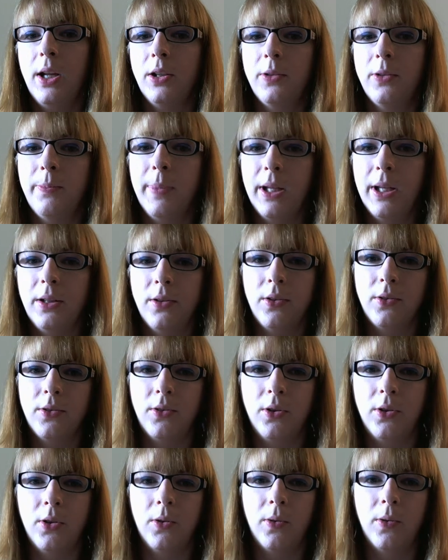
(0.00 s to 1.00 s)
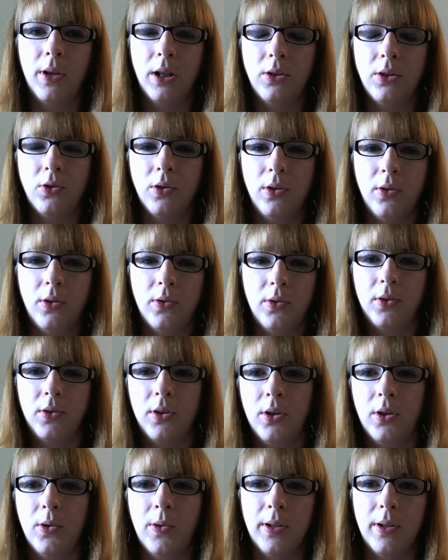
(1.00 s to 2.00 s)
It's meant to introduce
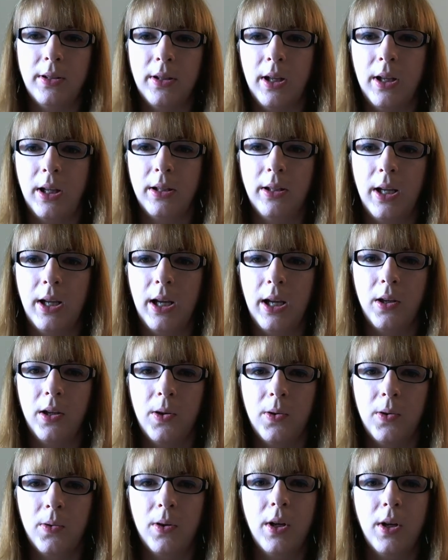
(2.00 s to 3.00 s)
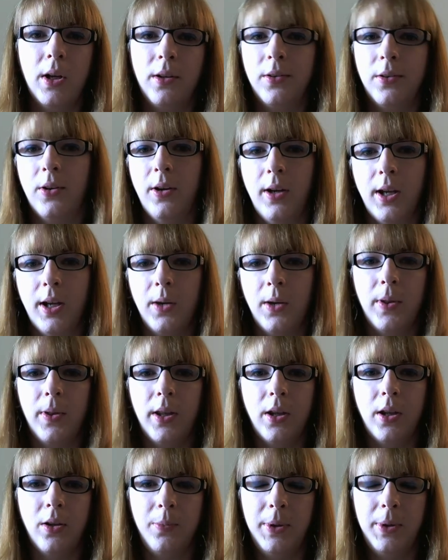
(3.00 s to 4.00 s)
you and get you talking
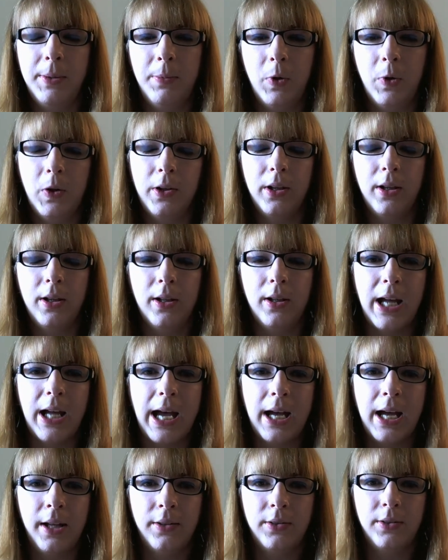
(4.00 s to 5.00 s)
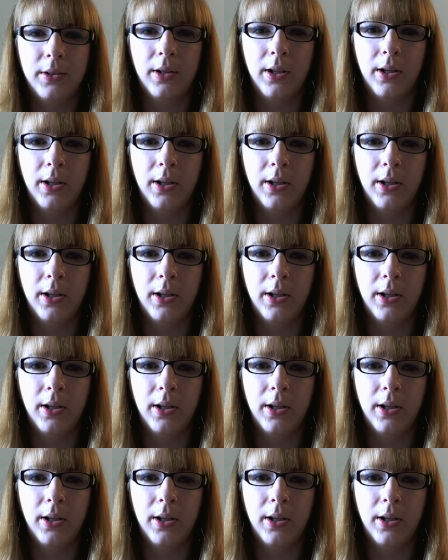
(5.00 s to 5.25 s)
with other people in the class.